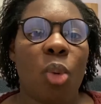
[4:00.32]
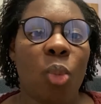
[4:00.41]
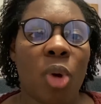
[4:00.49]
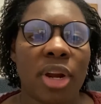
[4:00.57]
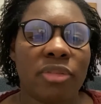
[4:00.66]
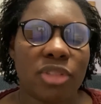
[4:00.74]

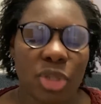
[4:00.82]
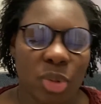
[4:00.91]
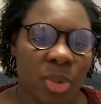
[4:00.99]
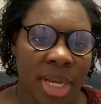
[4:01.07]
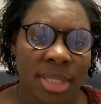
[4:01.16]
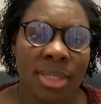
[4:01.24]
one of
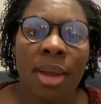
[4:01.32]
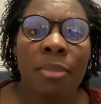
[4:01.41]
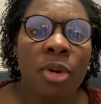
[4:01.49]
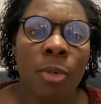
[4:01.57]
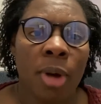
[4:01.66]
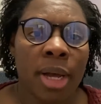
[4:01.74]
two ways.
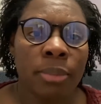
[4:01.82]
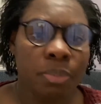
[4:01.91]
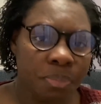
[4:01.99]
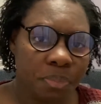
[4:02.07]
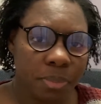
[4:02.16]
Number one,